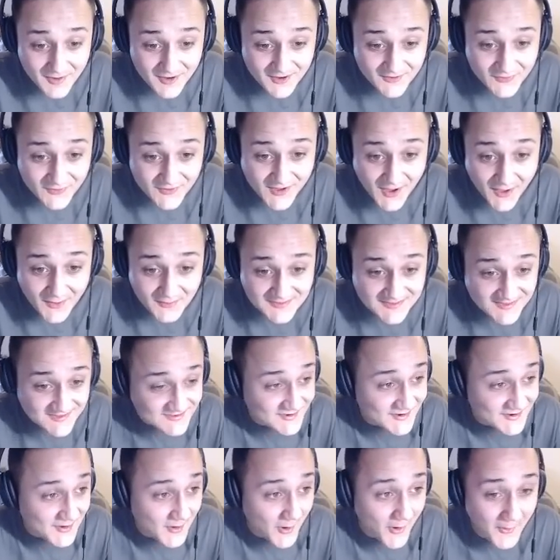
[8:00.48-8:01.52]
The ghost is
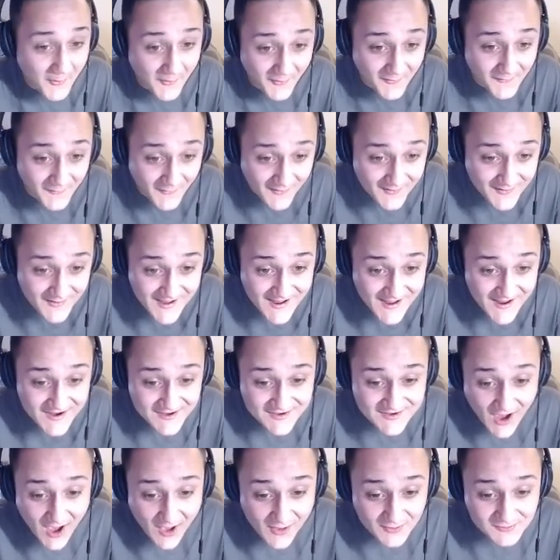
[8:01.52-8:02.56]
like, oh,
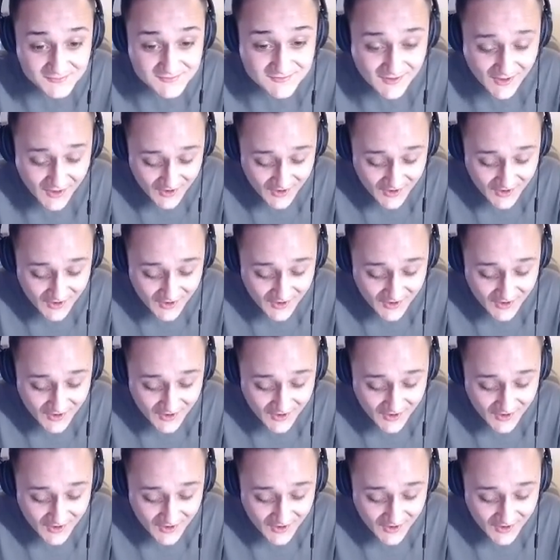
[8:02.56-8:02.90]
ghost.